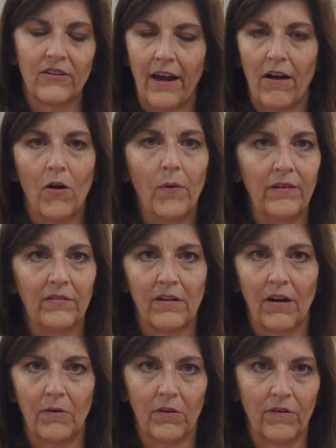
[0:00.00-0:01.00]
I always
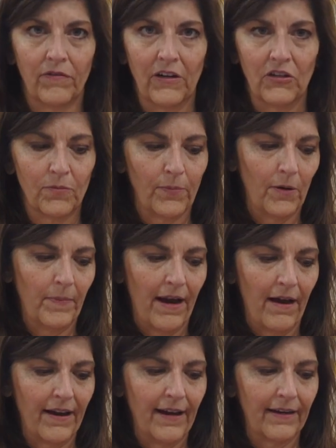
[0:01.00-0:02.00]
start with a fresh
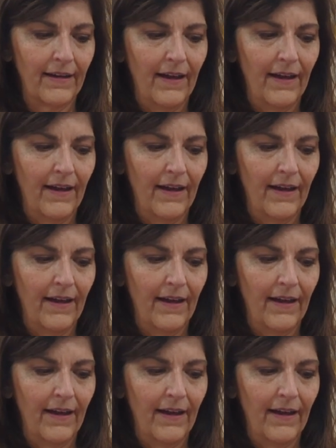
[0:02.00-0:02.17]
probiotic,